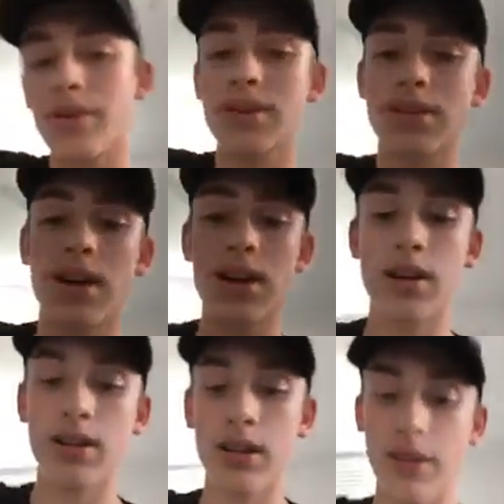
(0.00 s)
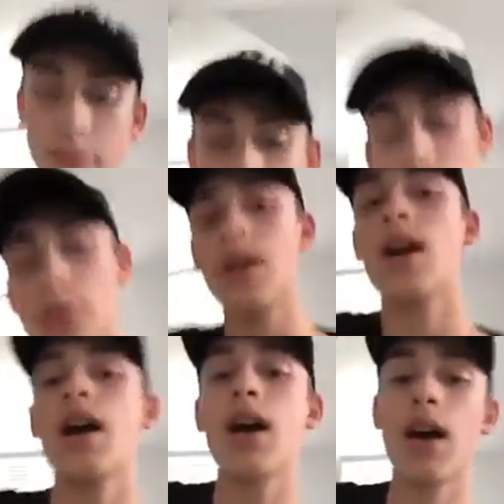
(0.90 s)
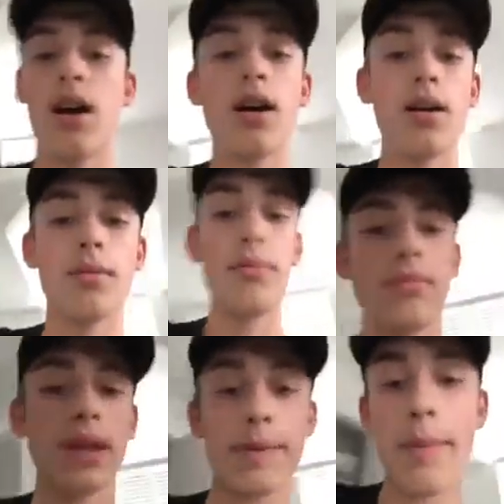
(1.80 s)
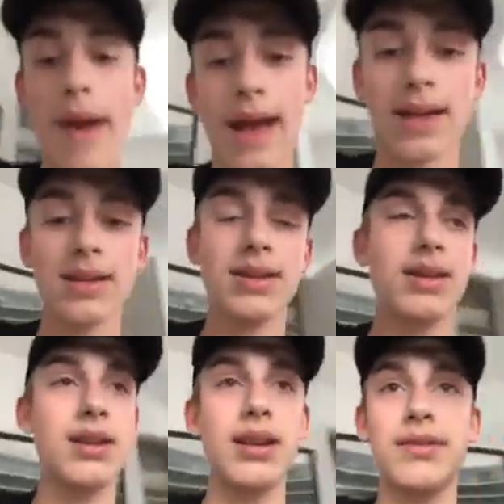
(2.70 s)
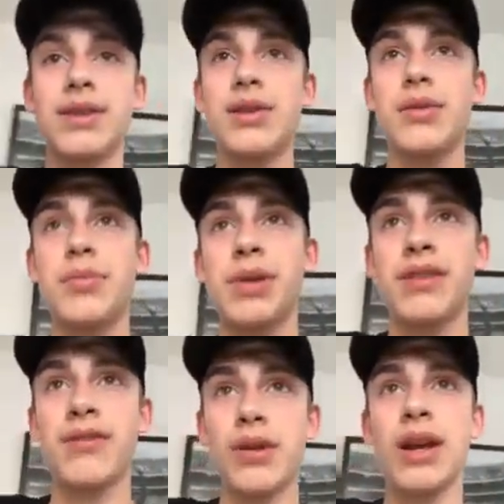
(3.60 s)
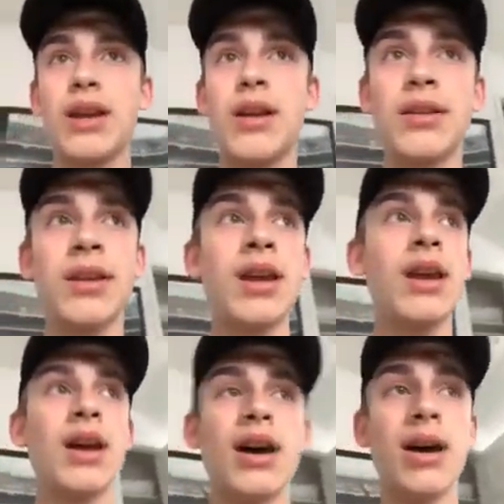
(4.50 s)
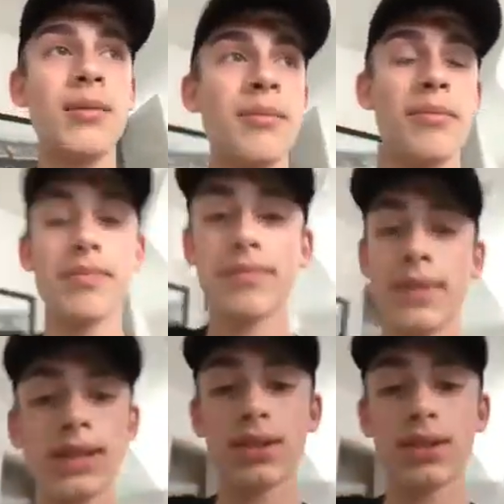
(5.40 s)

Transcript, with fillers: is not good enough to um, like my Mac isn't good enough to play Fortnite on. Um, it's